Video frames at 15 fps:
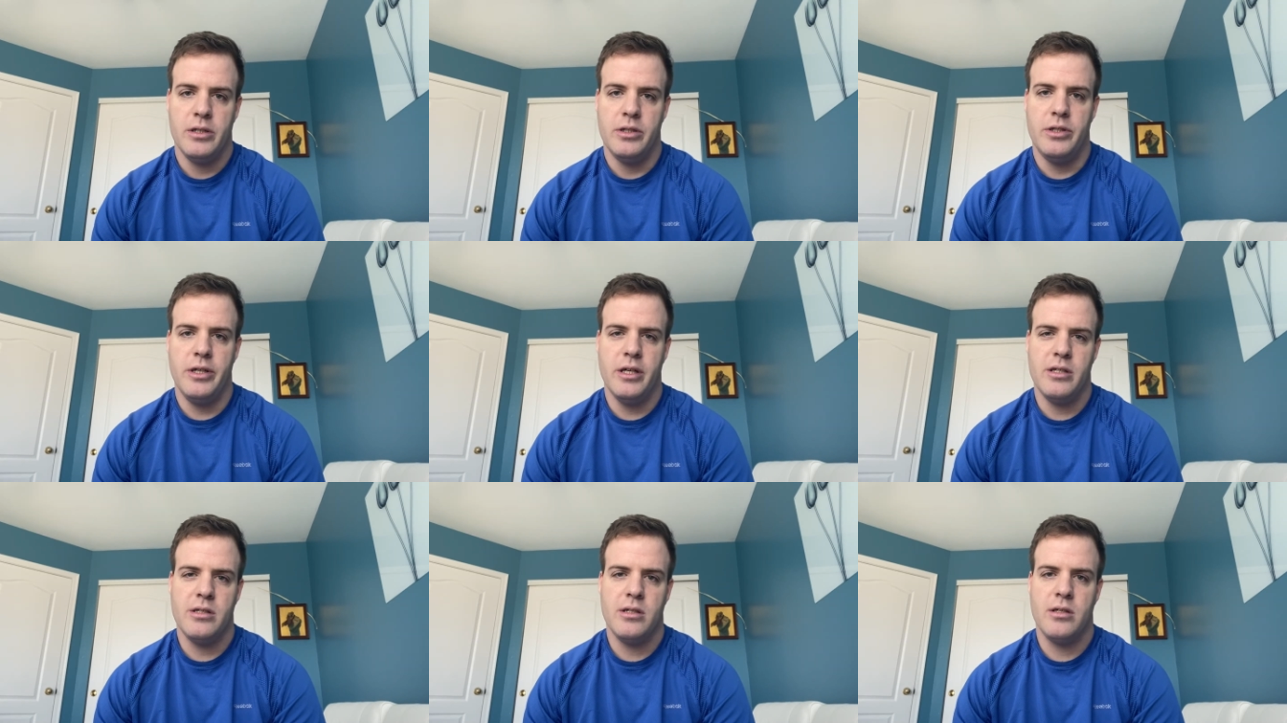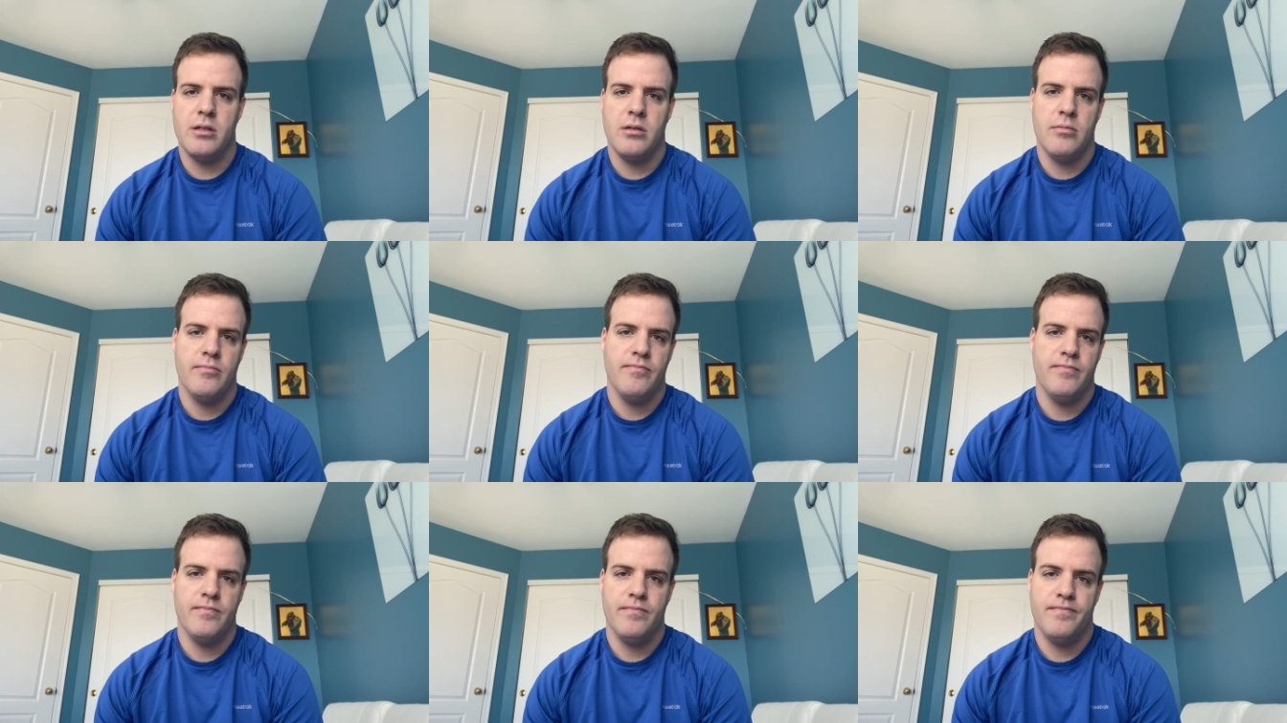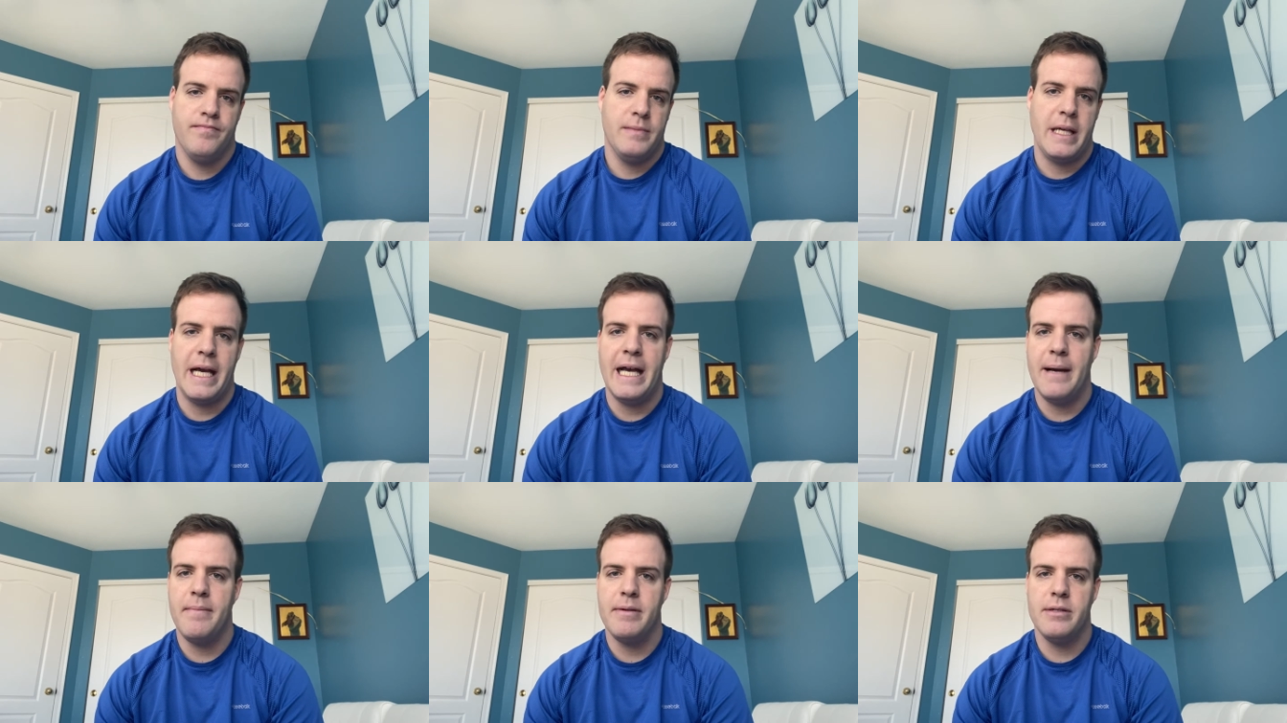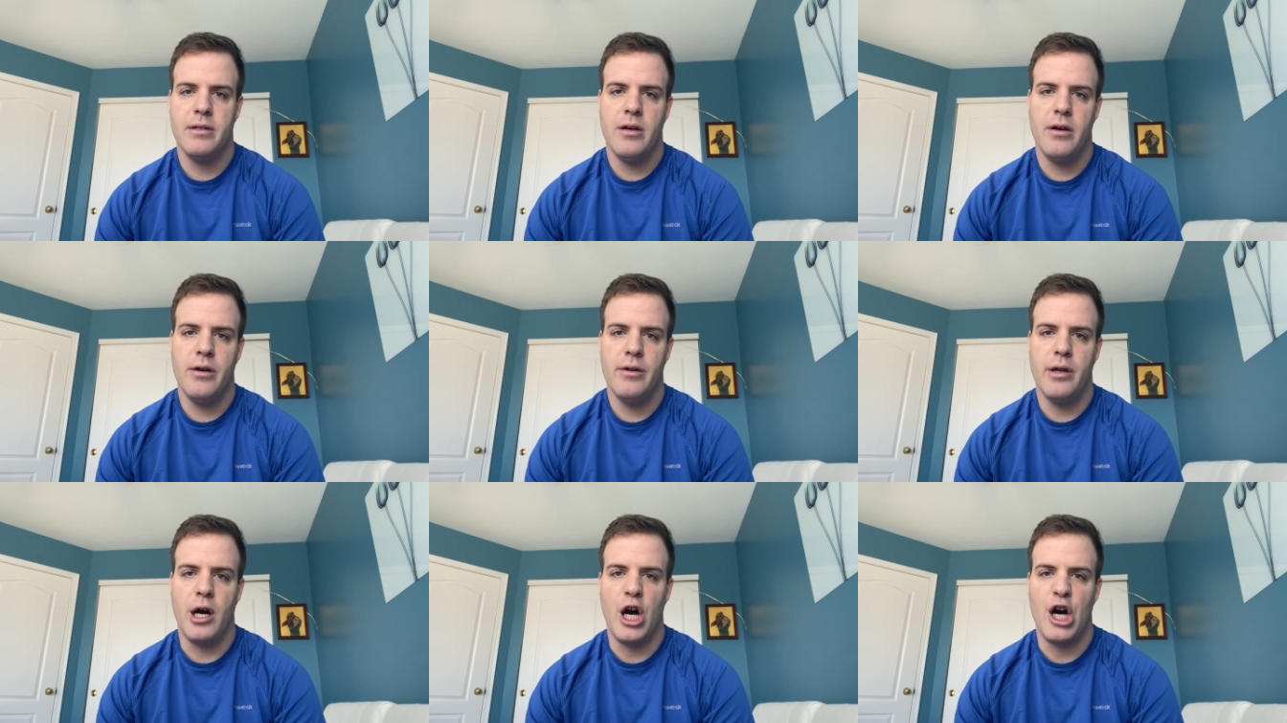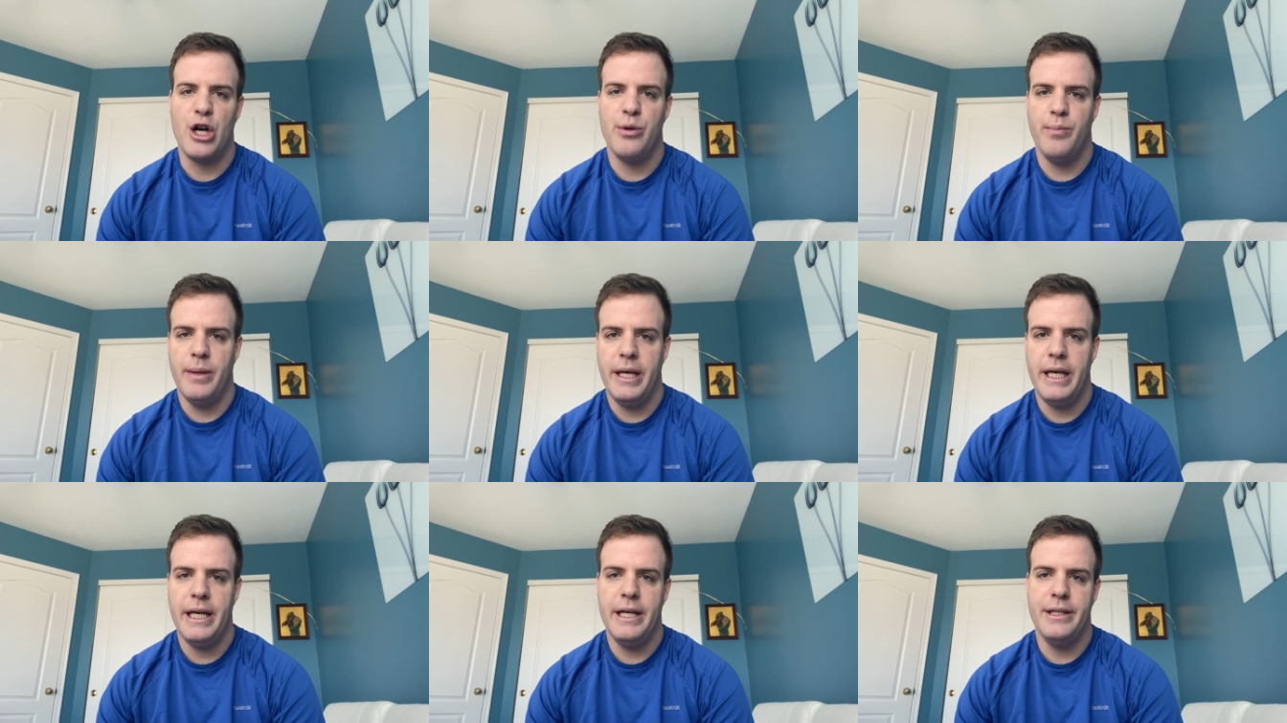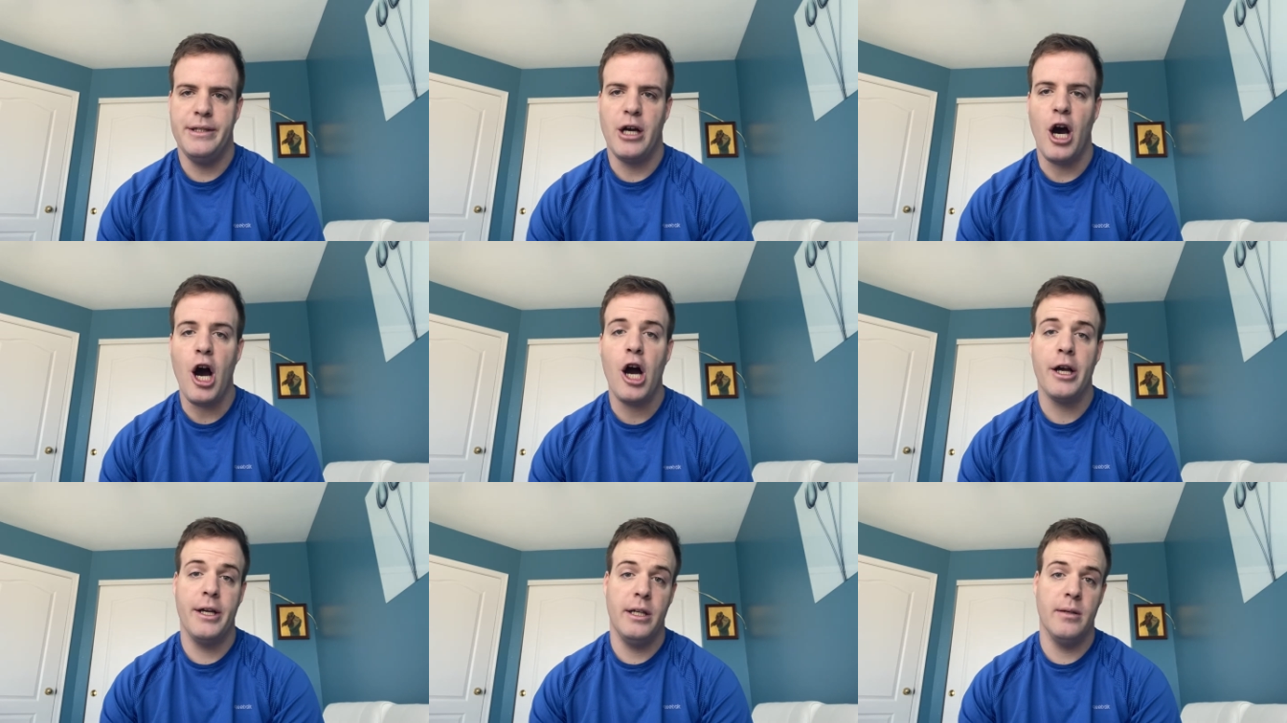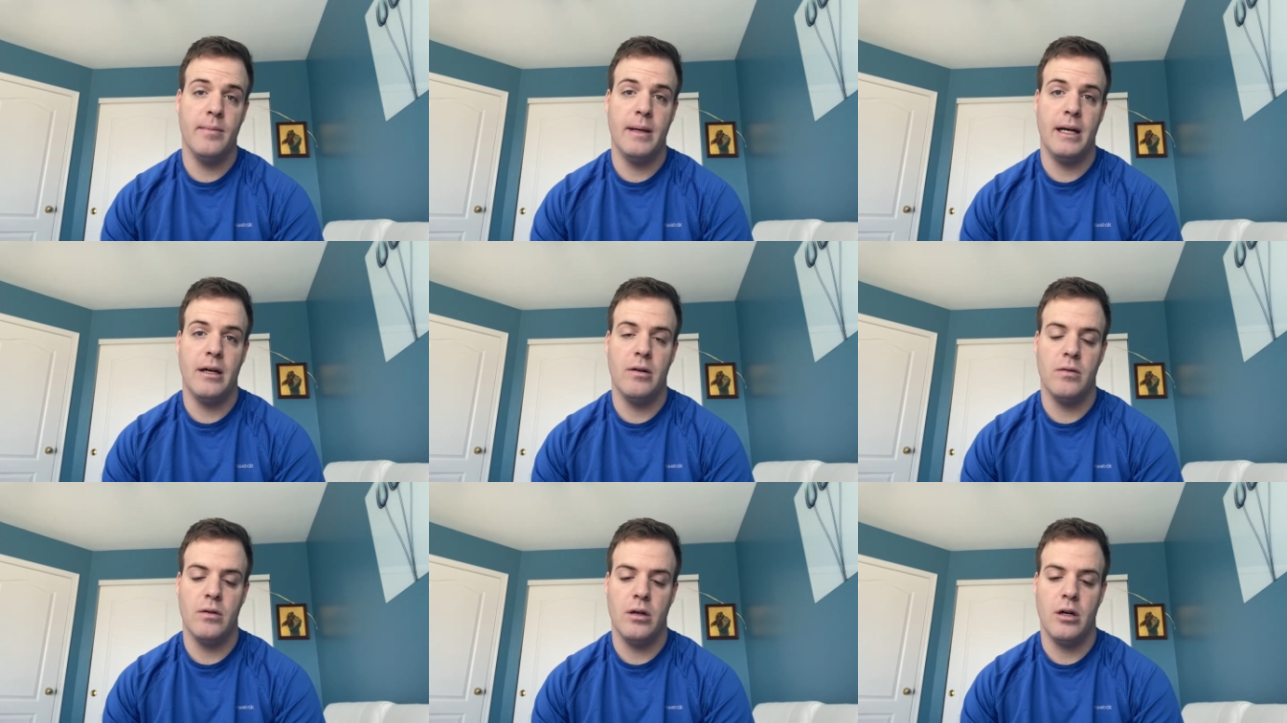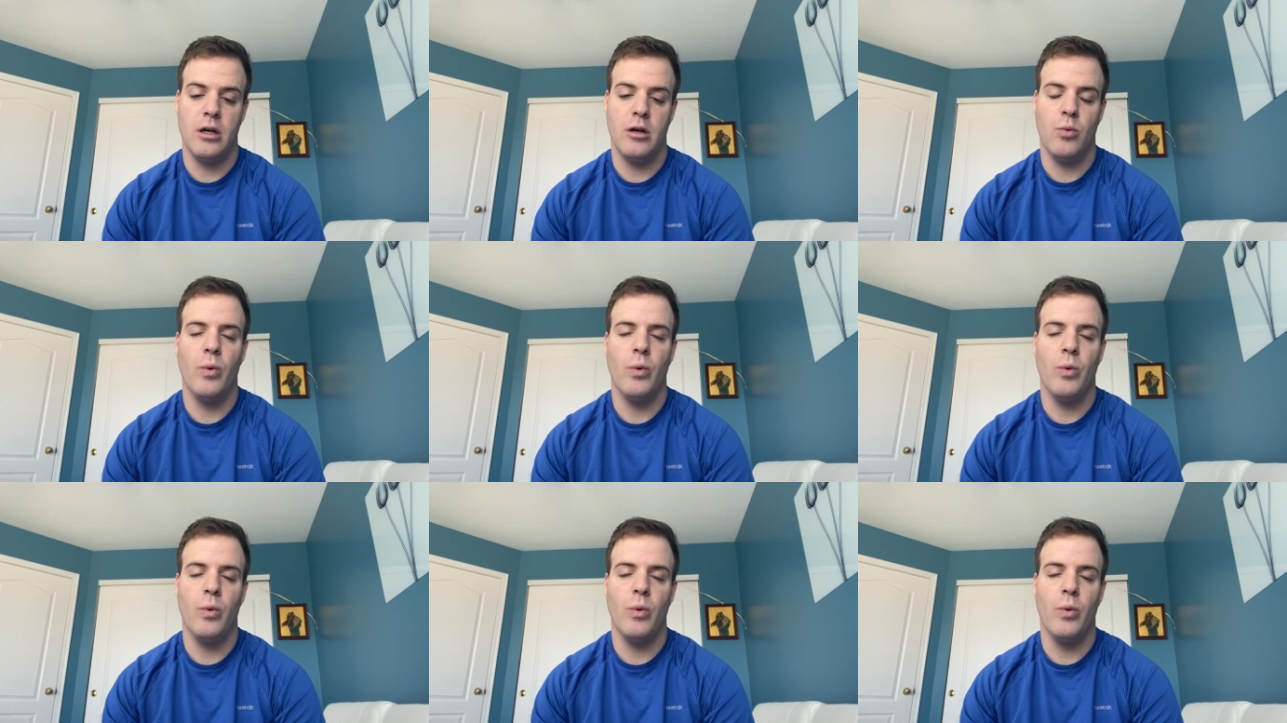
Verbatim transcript: just a episode on me talking about uh,